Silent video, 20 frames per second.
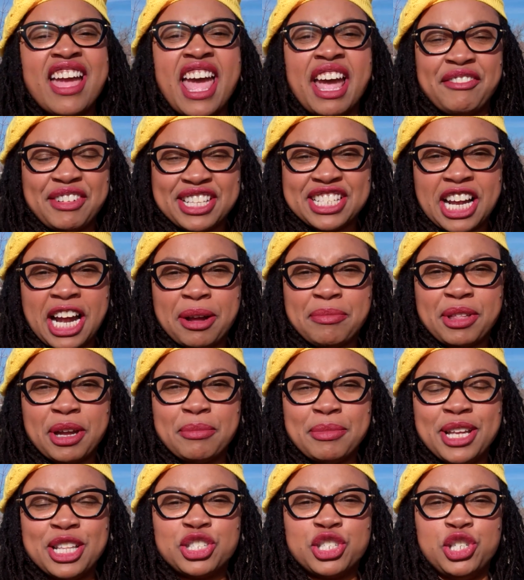Every time they're
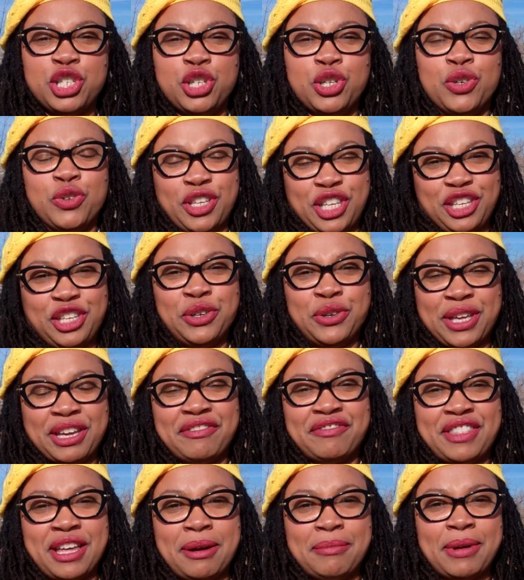mean to you, you
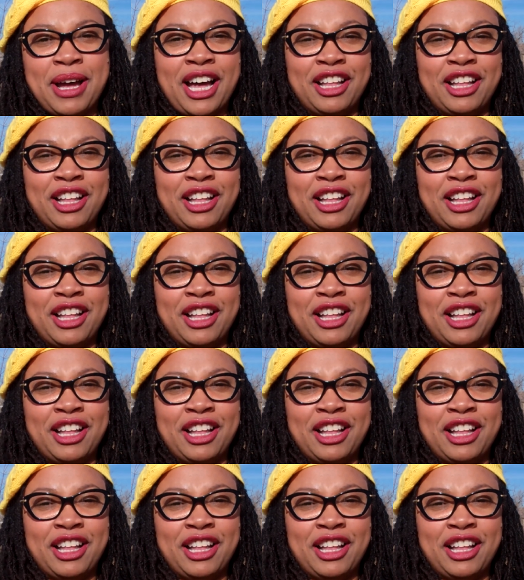give them